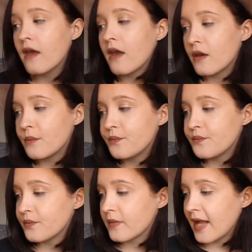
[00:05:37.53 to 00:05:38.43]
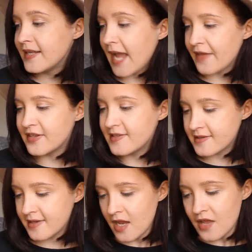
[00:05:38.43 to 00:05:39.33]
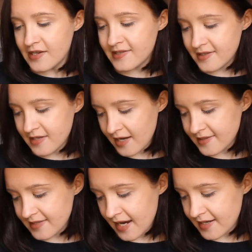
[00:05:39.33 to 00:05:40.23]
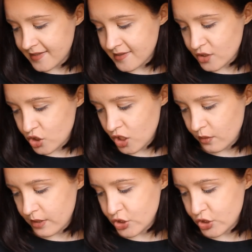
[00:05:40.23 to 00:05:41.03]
And yeah, this is the nice size too.